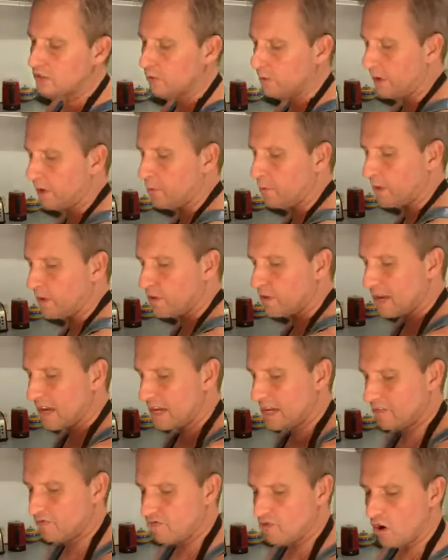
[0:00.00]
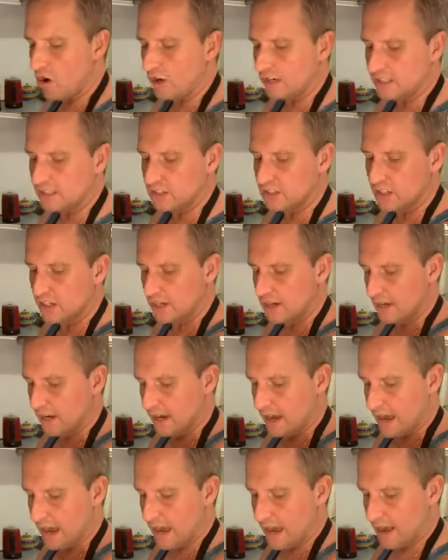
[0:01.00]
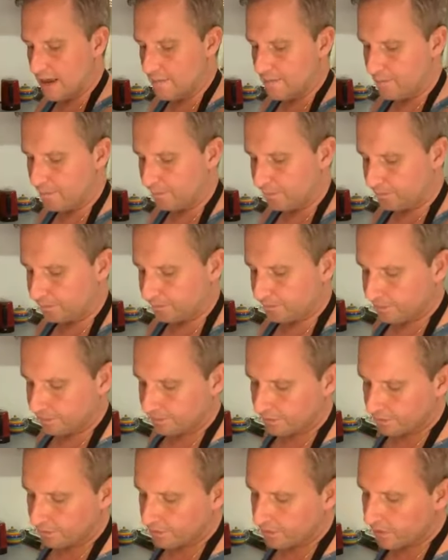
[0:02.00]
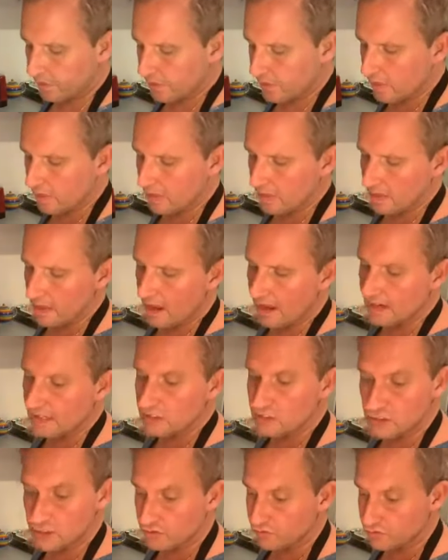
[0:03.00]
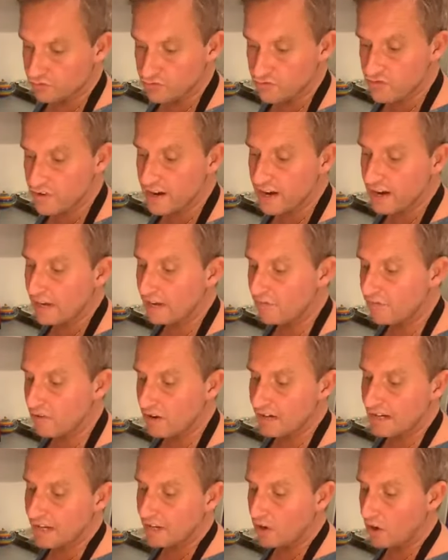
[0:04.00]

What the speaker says: to it when you get it right. And it's just really, really